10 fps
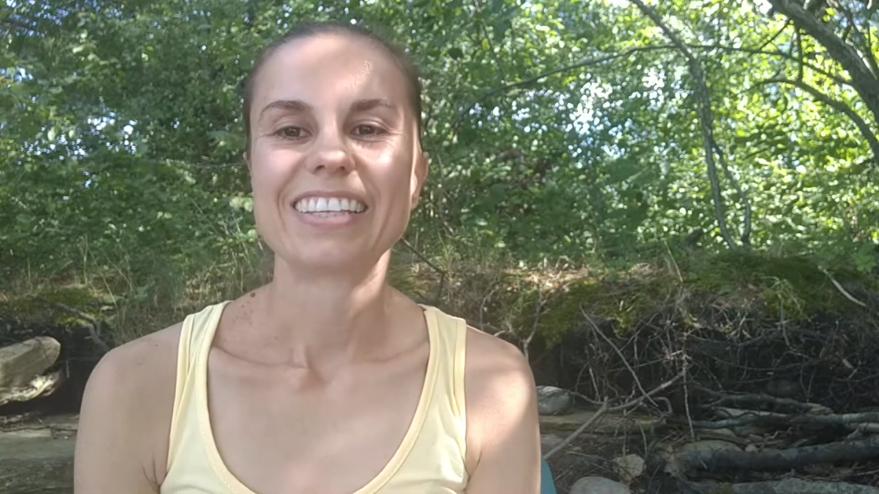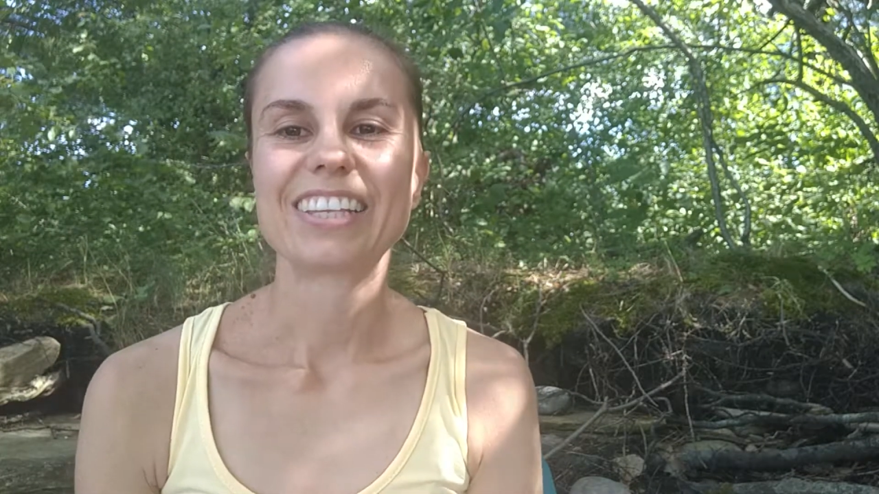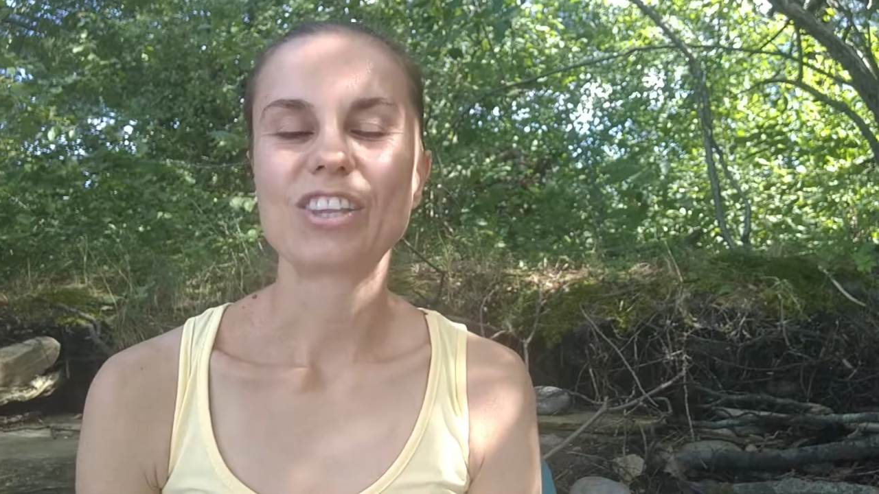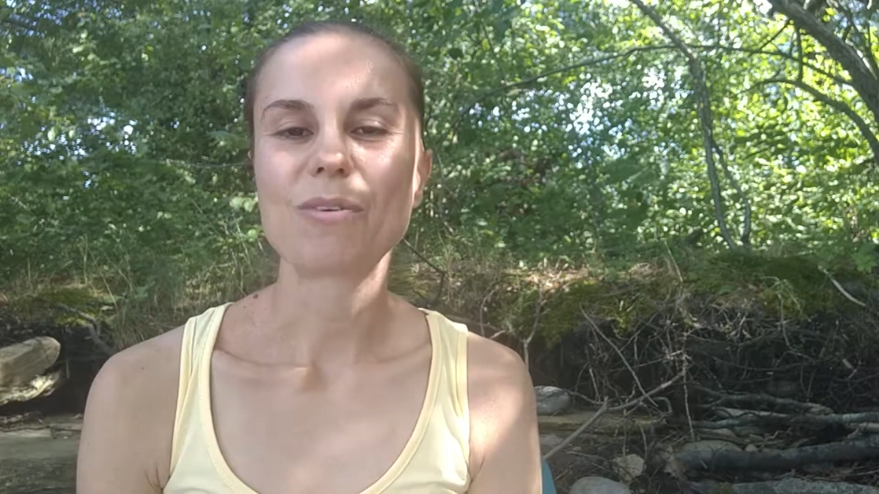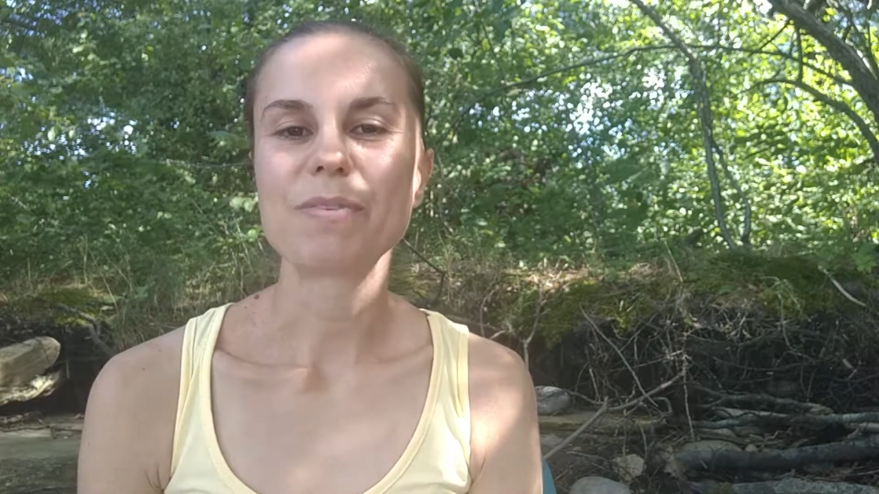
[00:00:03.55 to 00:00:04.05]

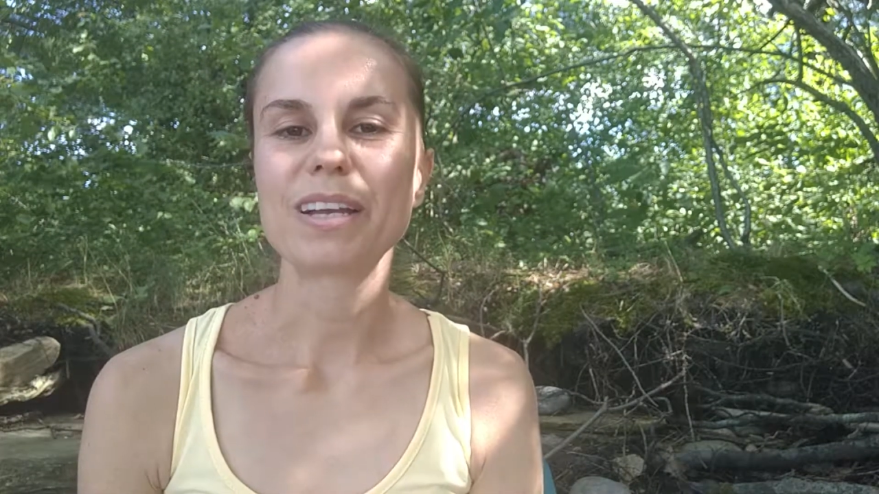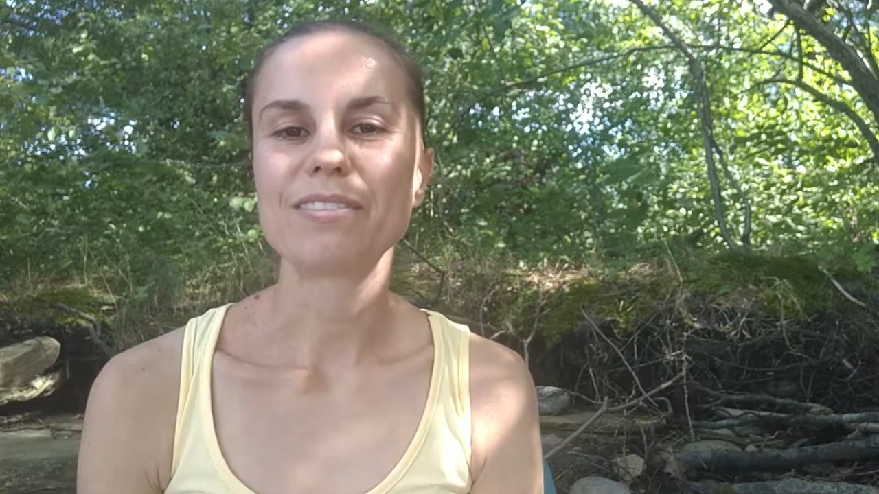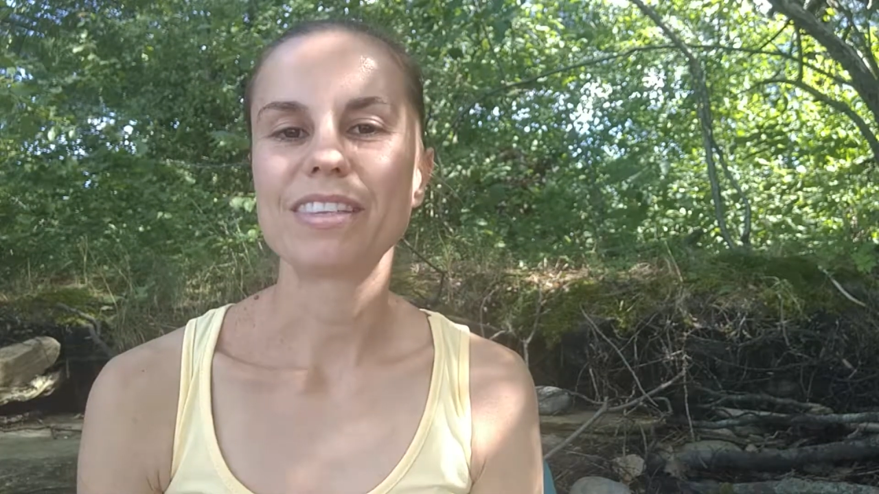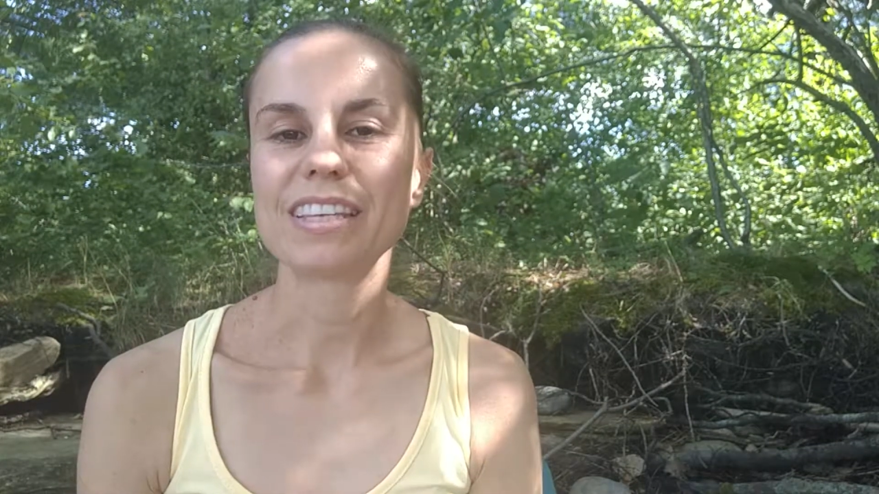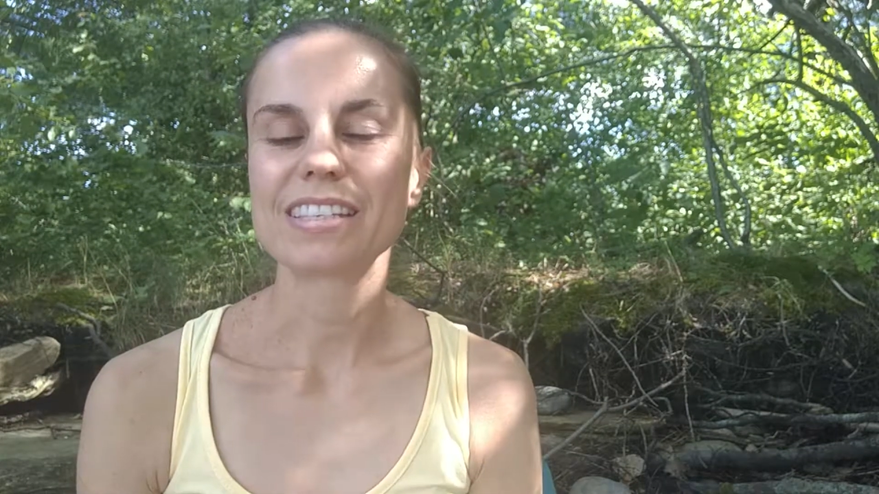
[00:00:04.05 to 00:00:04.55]
The topic
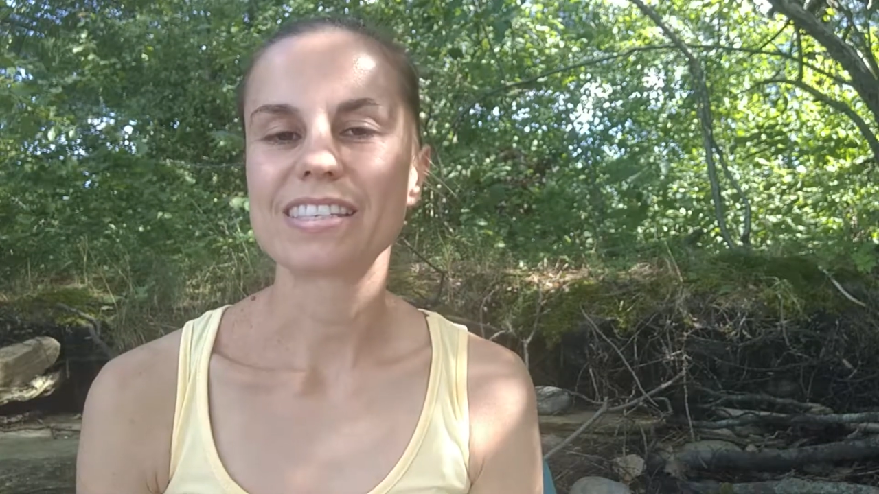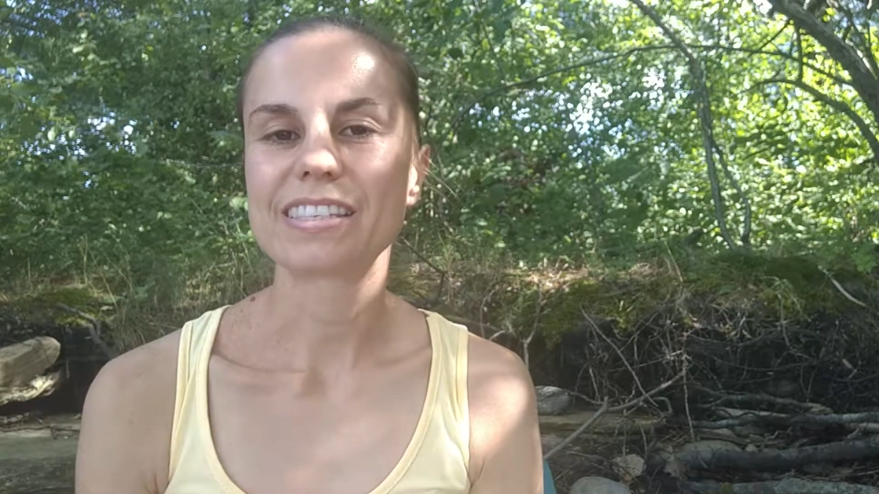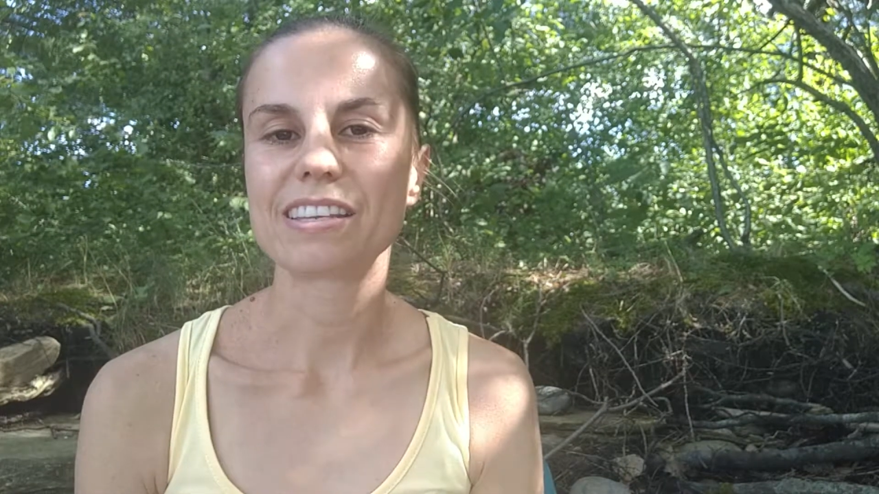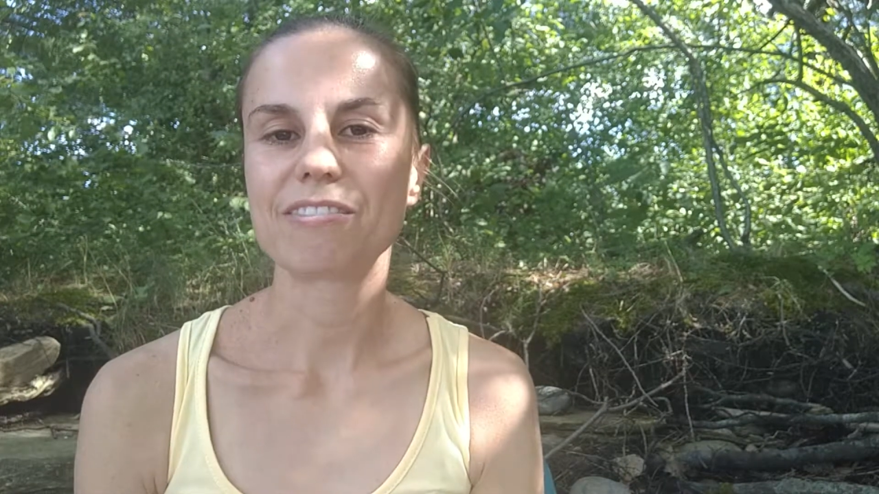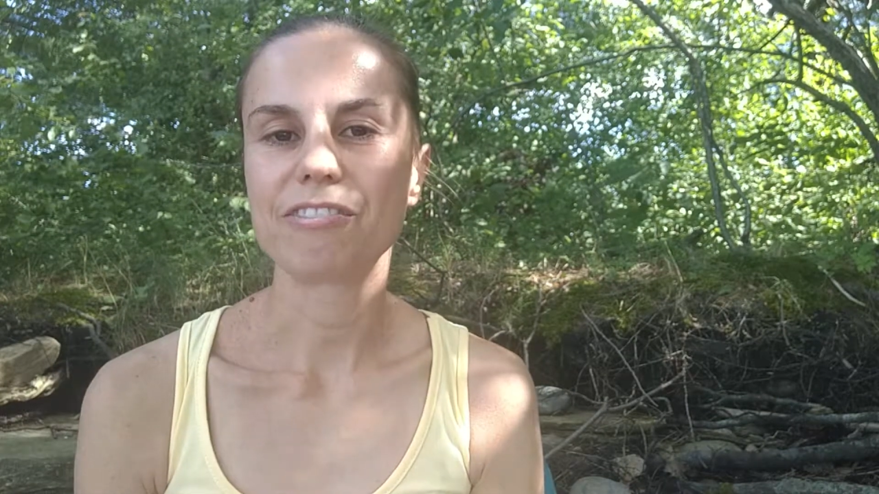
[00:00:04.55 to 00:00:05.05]
of this